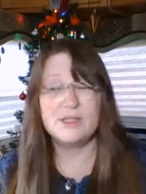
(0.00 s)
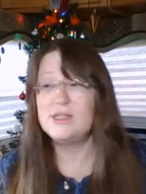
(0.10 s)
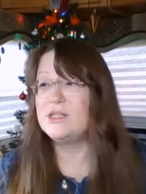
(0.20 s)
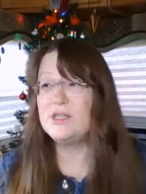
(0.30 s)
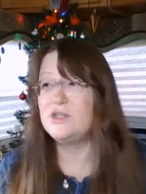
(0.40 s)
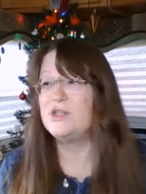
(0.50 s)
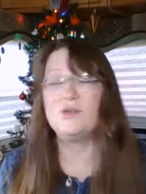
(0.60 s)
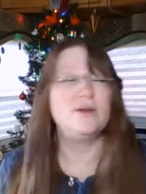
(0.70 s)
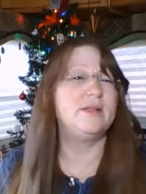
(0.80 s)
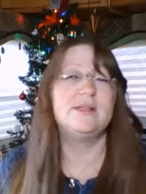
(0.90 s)
Just
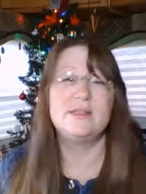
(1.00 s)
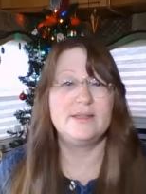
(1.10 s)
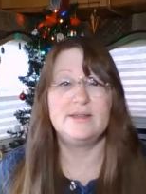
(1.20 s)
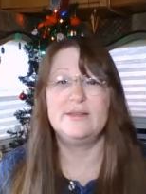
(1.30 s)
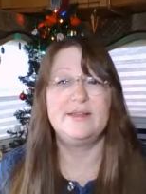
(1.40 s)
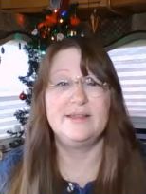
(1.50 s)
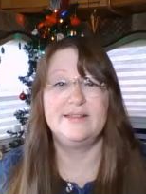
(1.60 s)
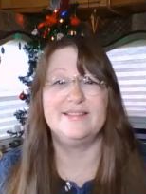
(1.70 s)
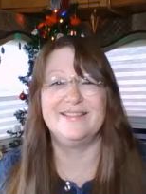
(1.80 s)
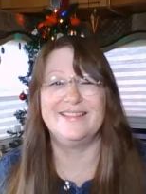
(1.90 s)
enjoy the
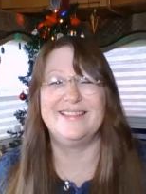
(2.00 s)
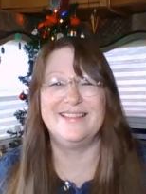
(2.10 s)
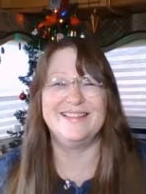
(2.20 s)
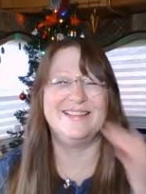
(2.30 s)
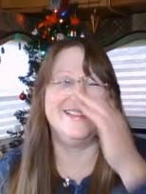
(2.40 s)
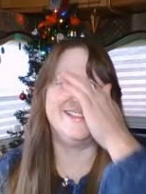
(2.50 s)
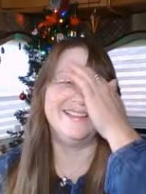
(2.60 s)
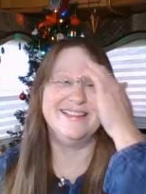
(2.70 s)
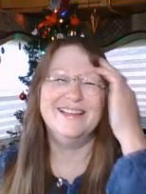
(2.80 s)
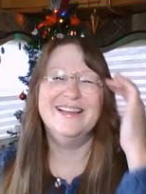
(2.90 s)
scenery.
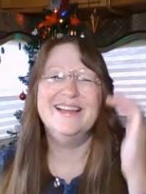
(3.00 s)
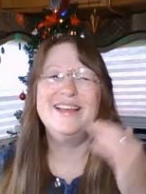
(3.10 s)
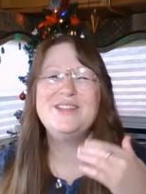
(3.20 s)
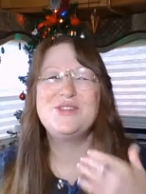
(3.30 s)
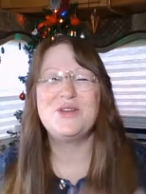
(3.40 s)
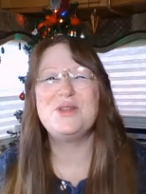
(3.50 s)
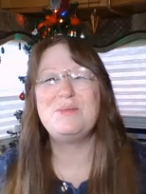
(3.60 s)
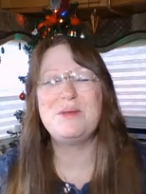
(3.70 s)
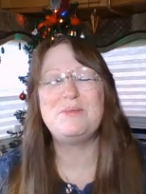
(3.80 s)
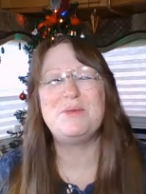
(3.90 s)
Enjoy
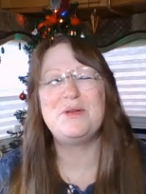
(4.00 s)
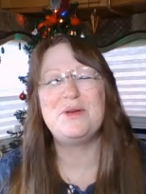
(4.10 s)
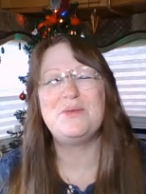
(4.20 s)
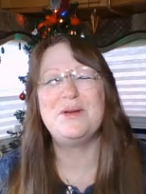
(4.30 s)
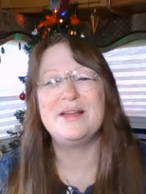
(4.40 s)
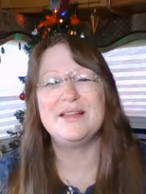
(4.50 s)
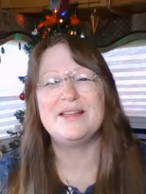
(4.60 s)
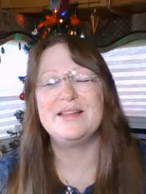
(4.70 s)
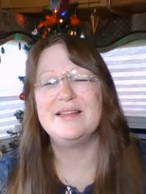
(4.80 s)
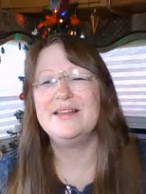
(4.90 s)
the people you're
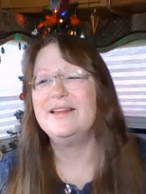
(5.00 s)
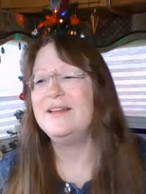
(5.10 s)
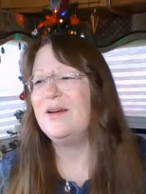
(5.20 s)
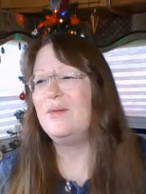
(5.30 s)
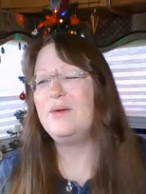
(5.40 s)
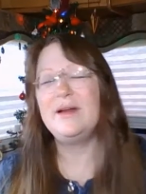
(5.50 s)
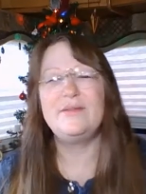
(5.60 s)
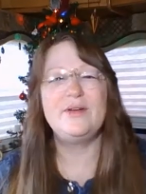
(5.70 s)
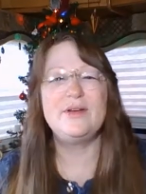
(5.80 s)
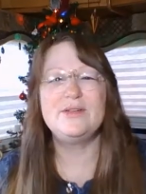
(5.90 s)
with.
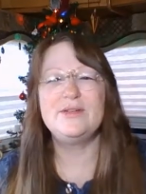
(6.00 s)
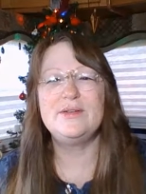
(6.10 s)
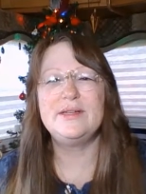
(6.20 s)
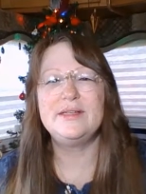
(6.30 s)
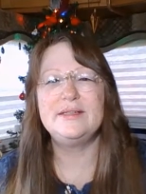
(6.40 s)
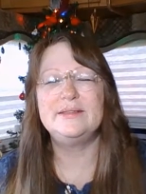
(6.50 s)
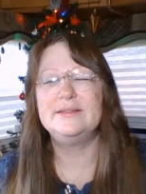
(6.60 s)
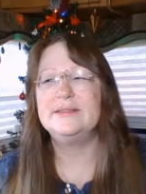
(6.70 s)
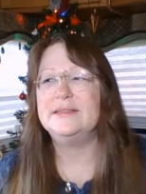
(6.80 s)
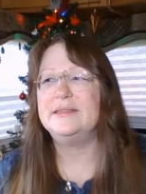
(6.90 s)
Whatever you're doing,
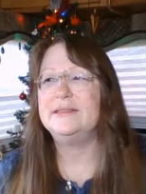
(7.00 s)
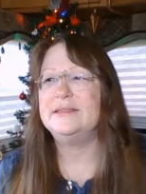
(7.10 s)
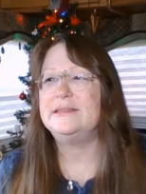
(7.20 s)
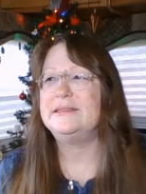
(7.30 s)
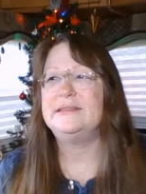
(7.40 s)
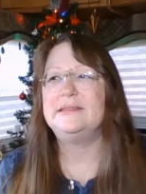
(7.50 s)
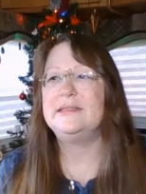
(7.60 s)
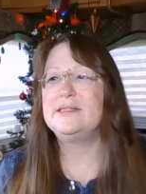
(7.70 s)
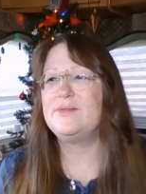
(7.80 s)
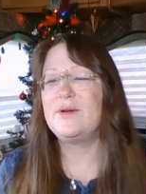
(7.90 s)

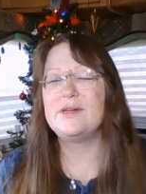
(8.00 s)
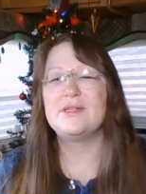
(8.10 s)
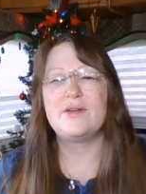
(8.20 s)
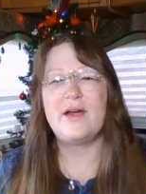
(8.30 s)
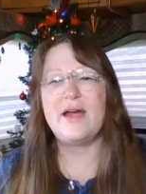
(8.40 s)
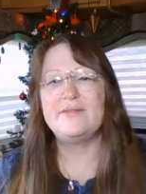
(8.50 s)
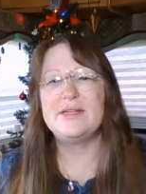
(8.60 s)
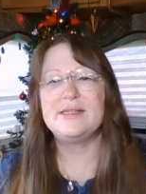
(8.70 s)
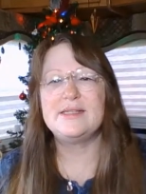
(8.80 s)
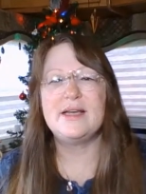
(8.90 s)
as far as
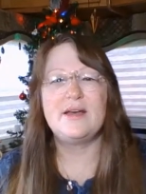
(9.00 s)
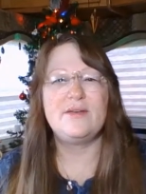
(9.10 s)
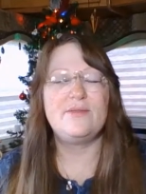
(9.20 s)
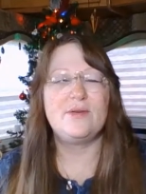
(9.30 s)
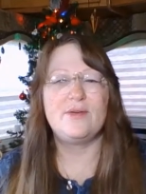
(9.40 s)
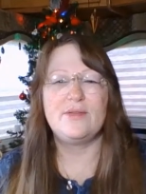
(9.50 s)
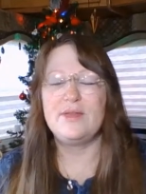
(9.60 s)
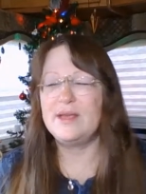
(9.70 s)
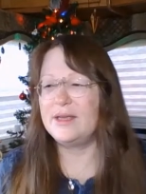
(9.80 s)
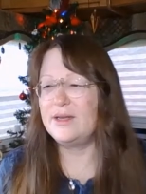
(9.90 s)
crafty stuff or
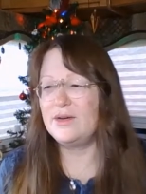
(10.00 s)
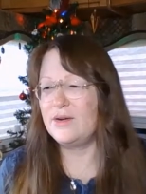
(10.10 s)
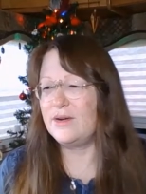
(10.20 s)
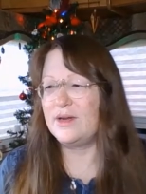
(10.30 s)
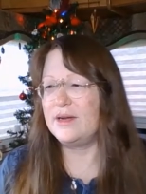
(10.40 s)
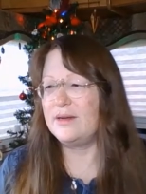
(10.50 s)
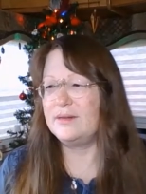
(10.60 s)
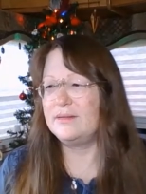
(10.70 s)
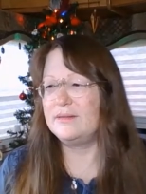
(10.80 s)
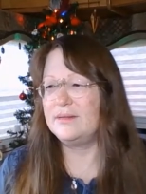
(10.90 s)
thinking you're
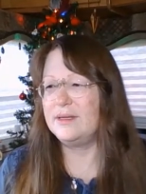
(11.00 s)
gonna,